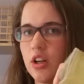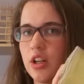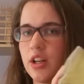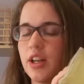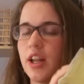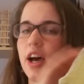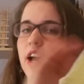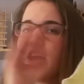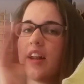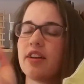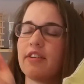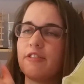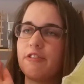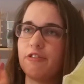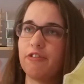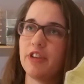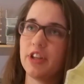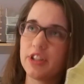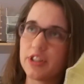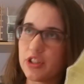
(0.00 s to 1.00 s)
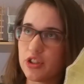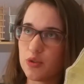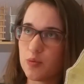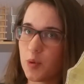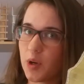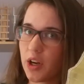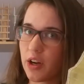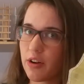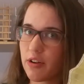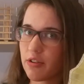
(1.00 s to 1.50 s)
Not vintage
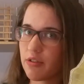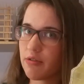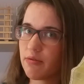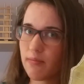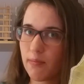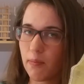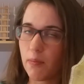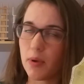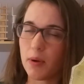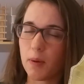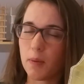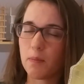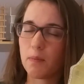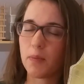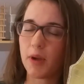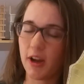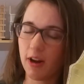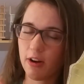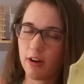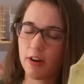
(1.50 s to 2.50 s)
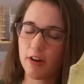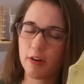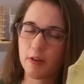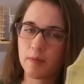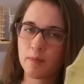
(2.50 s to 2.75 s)
pear, but pear.